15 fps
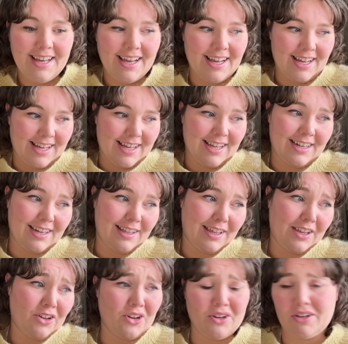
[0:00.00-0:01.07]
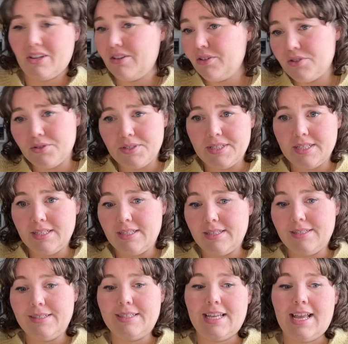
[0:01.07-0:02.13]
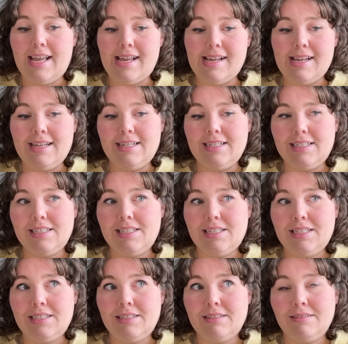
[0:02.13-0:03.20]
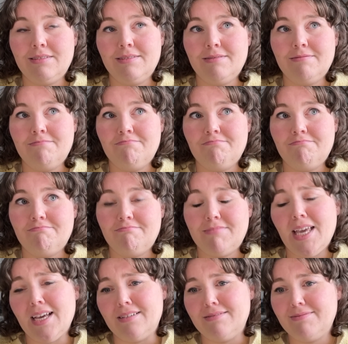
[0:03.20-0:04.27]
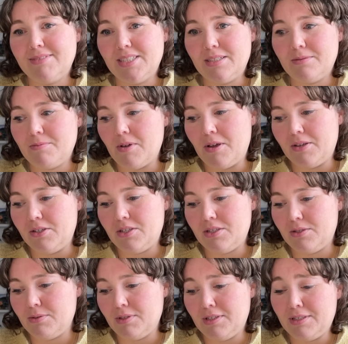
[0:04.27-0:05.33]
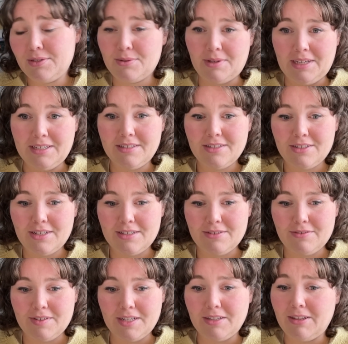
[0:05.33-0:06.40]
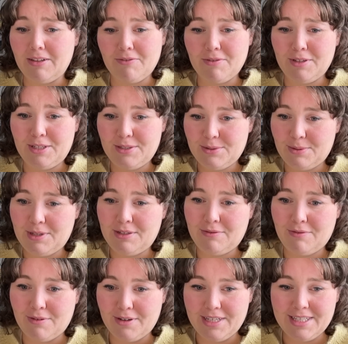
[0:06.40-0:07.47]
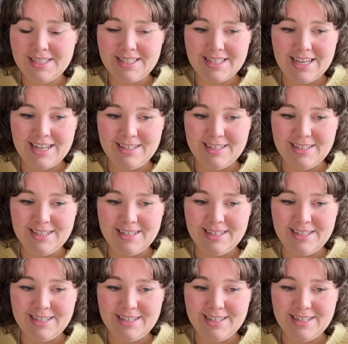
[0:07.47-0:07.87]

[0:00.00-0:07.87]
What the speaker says: And I like her color choices, and yeah, she's really sweet. She has a really, really sweet voice.